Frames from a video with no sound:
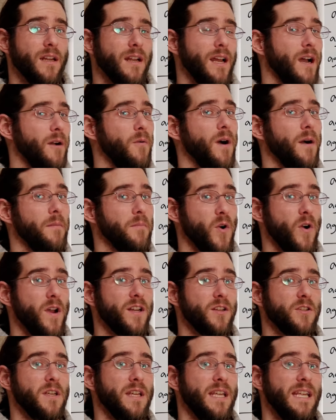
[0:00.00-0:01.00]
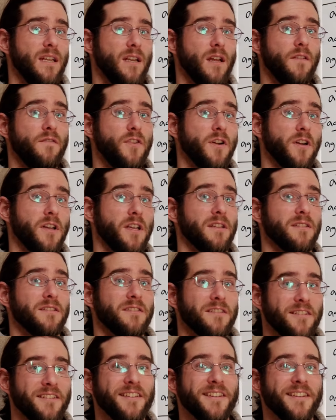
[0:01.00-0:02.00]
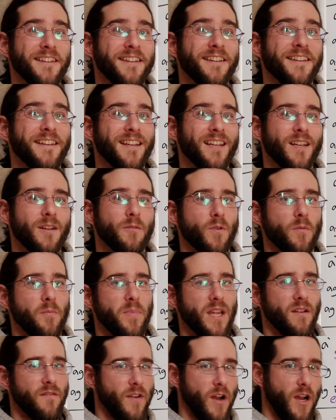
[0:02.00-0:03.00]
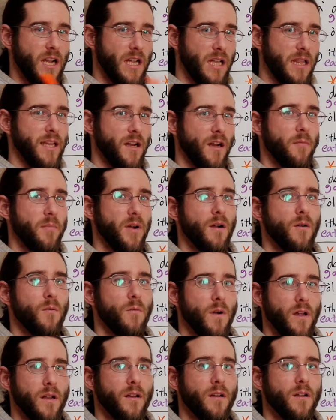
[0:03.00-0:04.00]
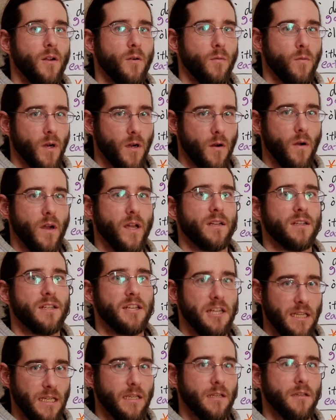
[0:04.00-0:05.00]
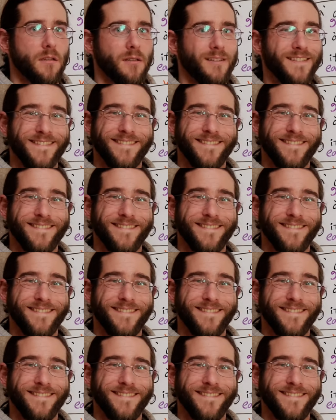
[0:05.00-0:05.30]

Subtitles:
I'm going to eat of cookies. We're being very clear about what we're going to eat.